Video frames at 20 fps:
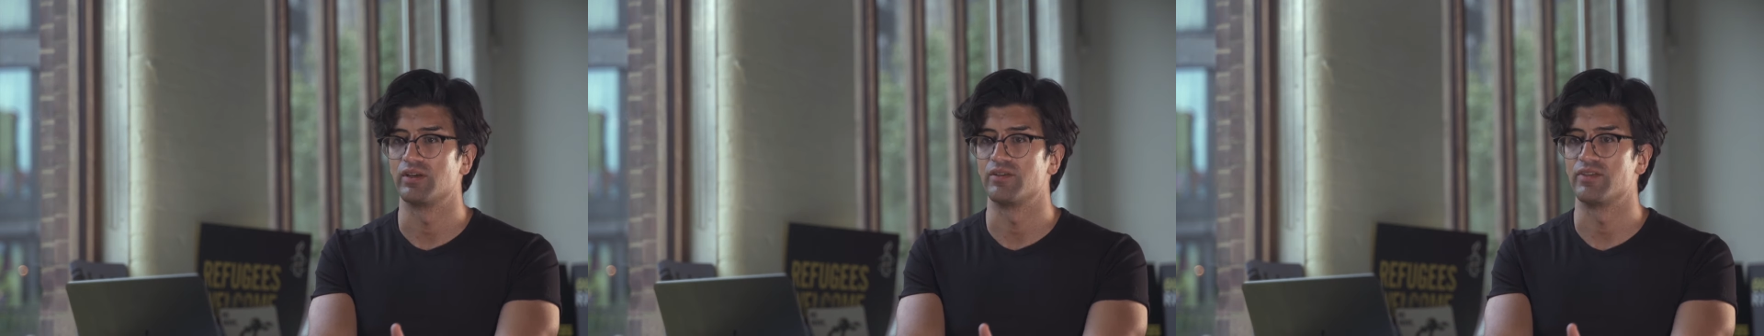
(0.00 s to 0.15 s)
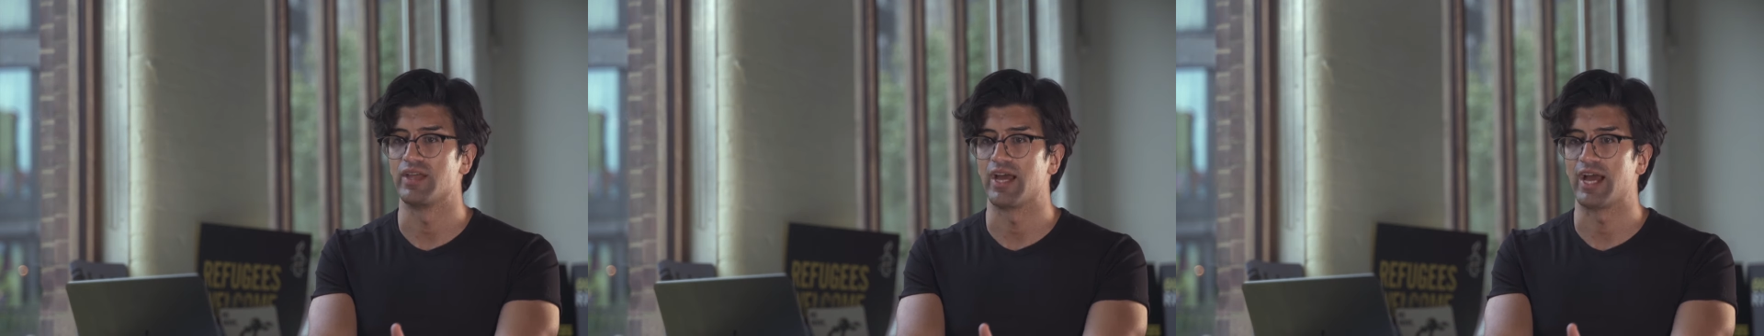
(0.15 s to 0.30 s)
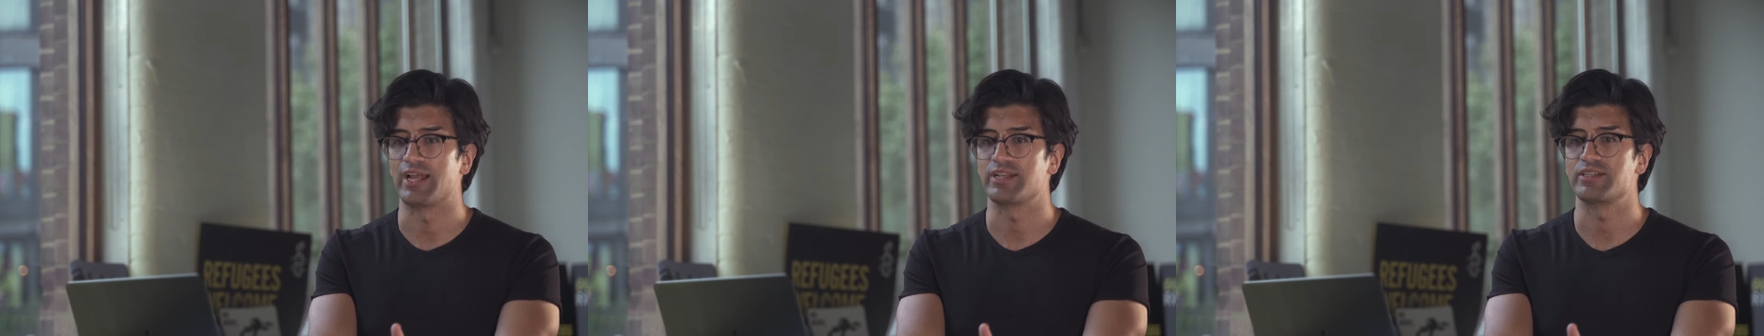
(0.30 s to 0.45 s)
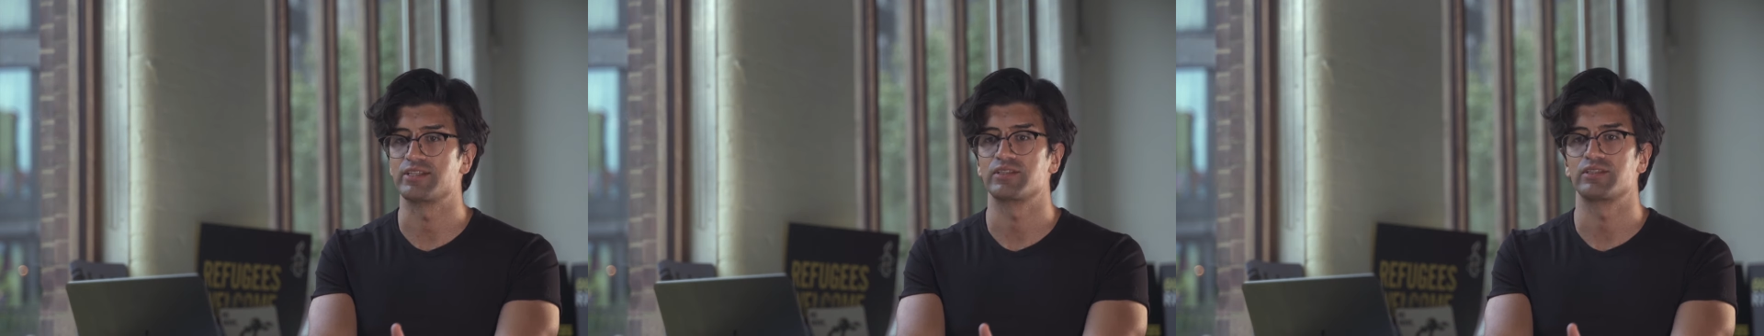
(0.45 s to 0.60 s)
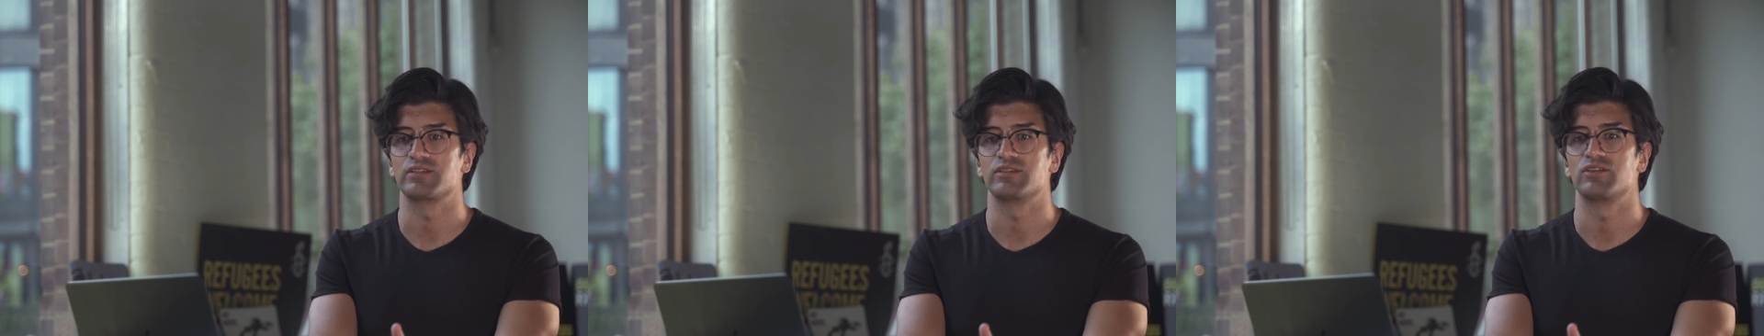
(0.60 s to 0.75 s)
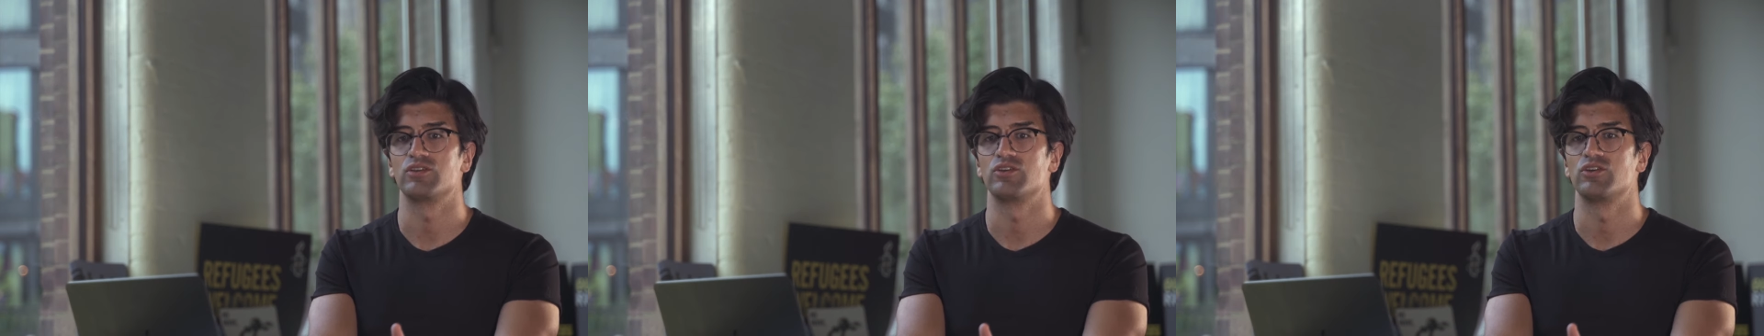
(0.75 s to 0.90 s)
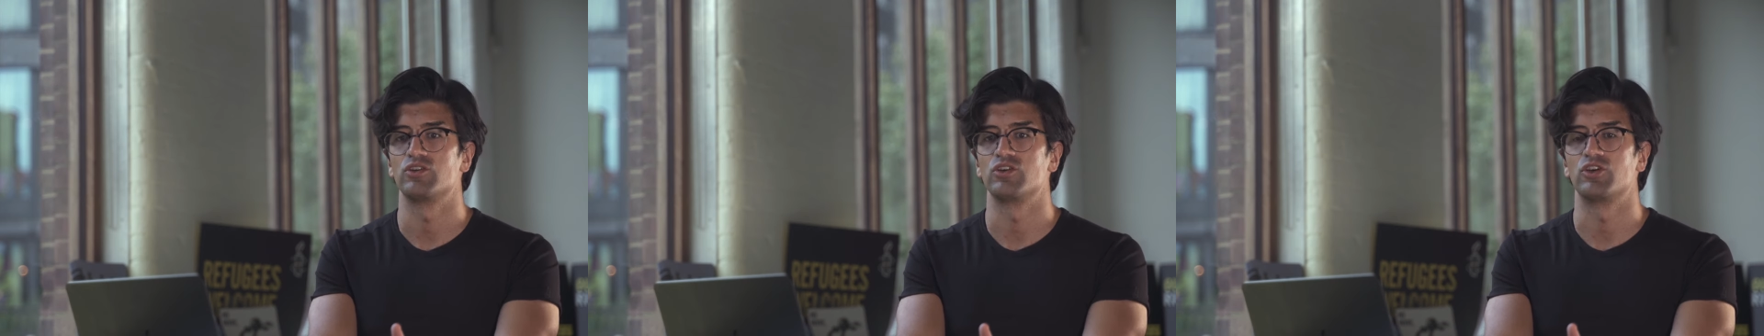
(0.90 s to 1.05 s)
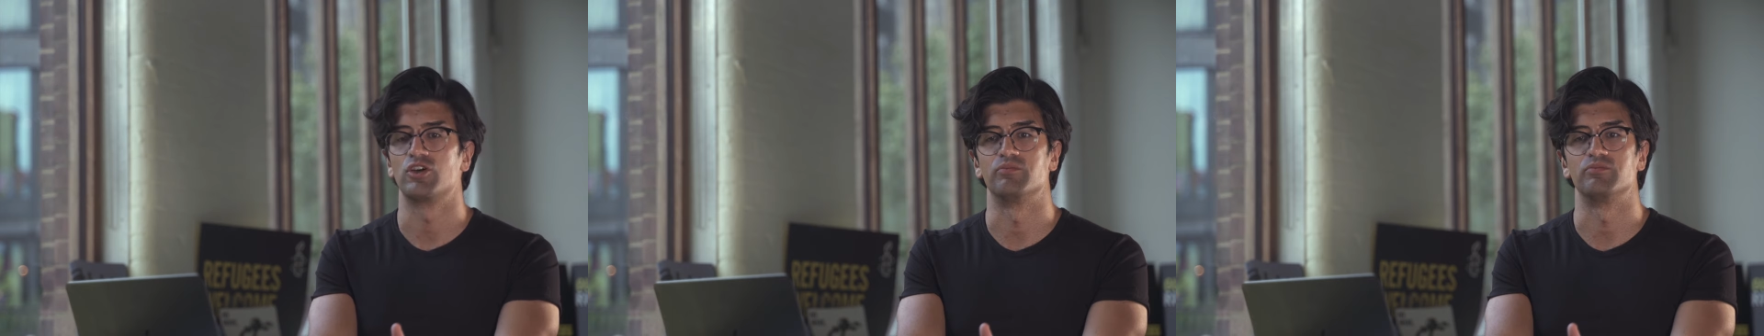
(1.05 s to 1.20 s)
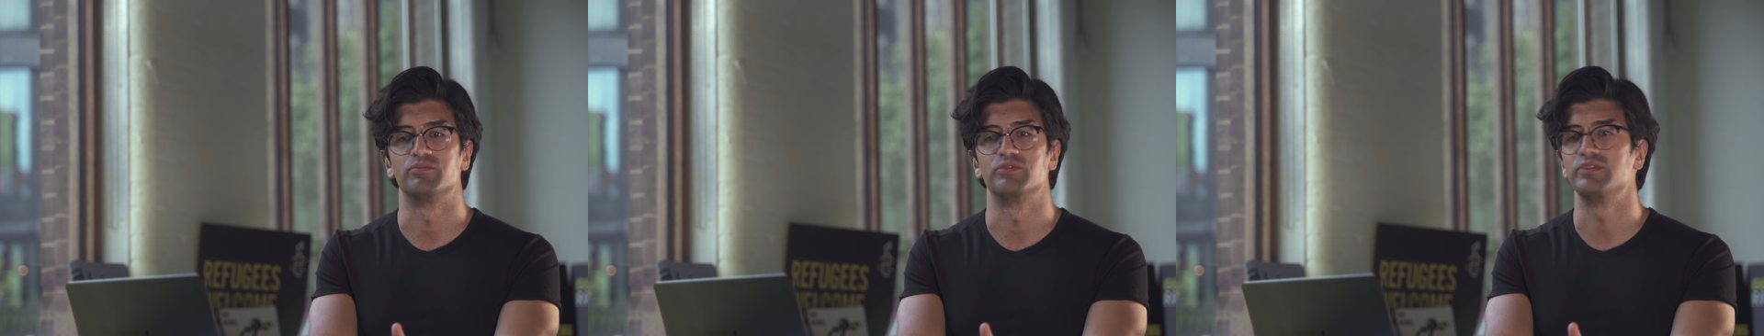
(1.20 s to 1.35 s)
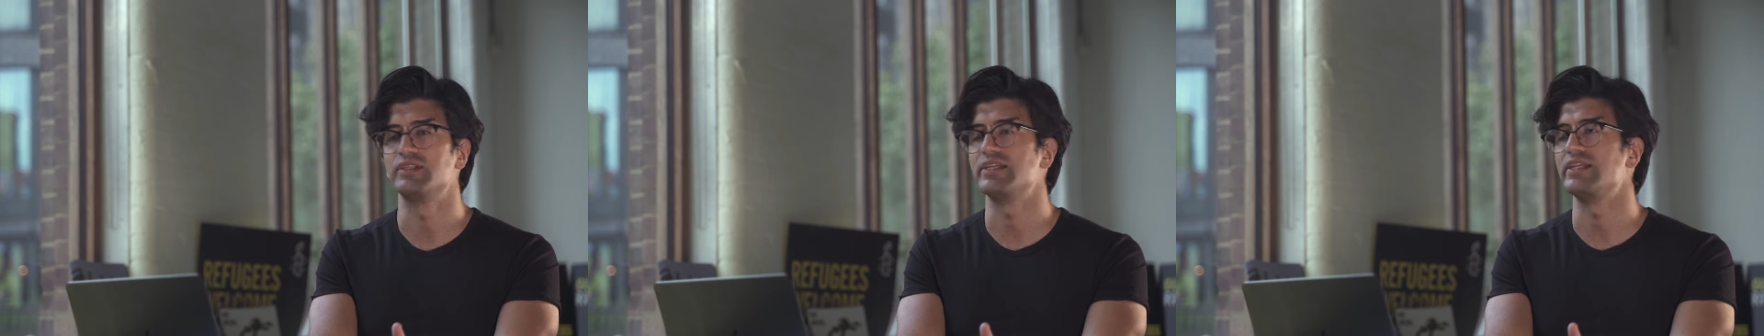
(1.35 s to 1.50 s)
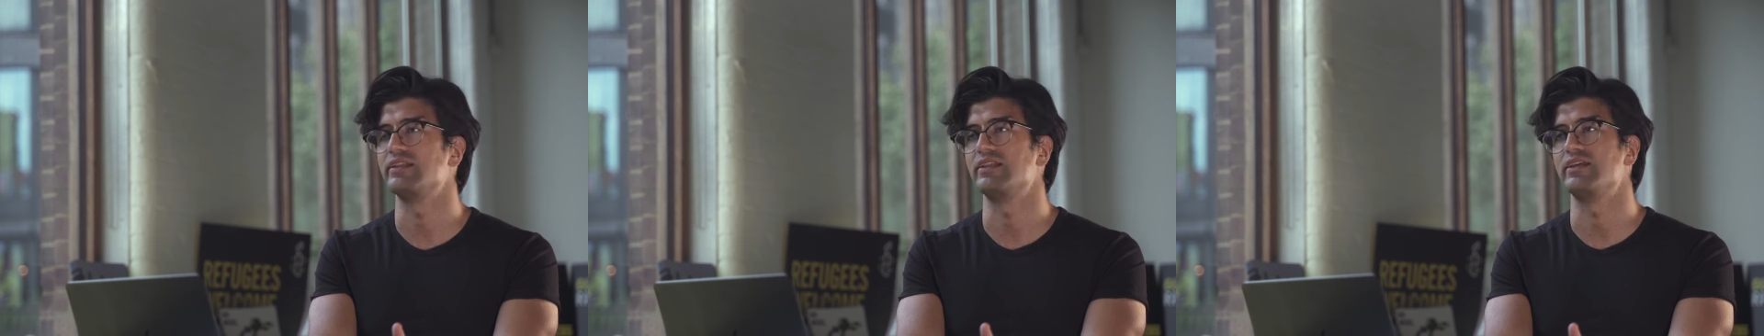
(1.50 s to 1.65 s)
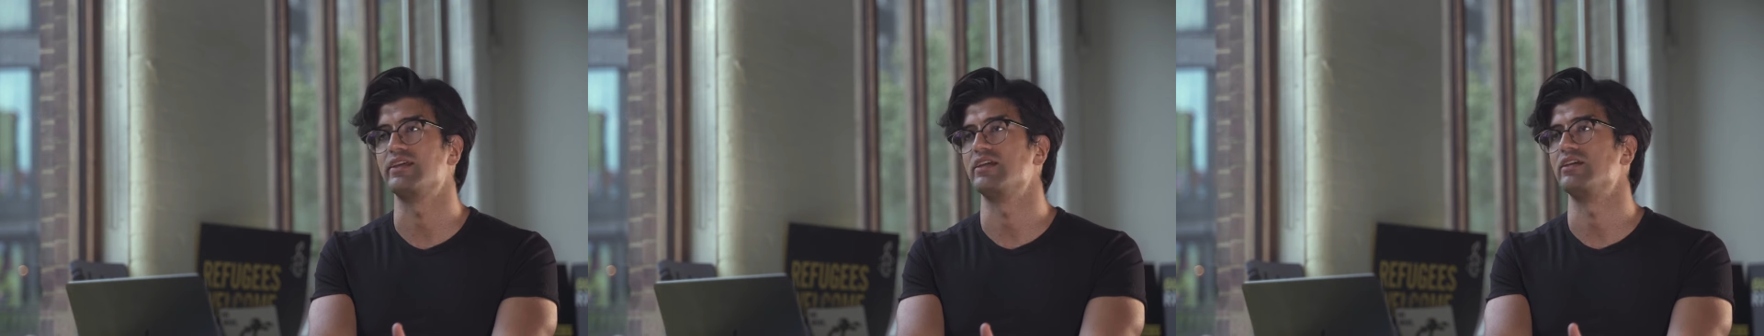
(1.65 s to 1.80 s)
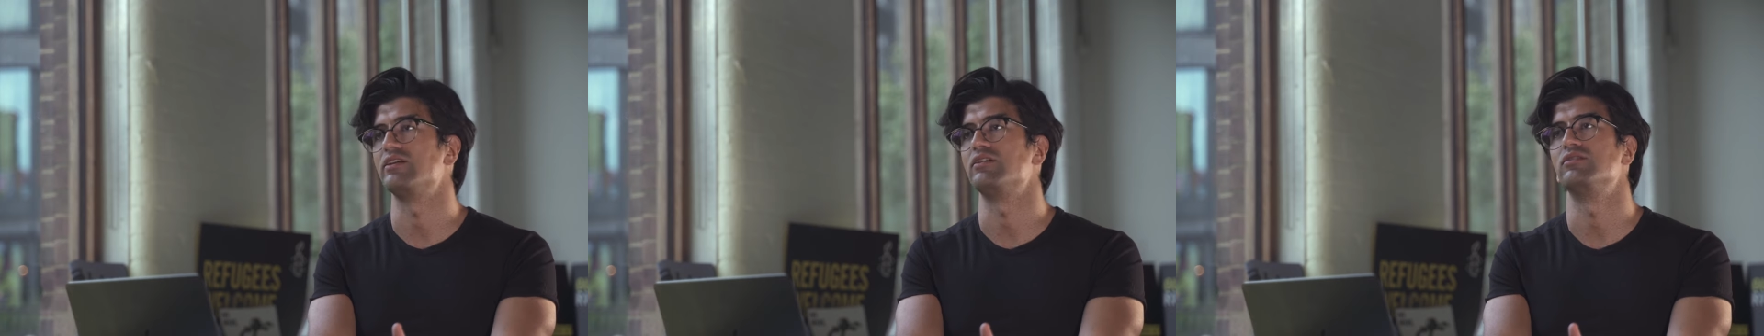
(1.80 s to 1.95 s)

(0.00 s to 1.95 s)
that completely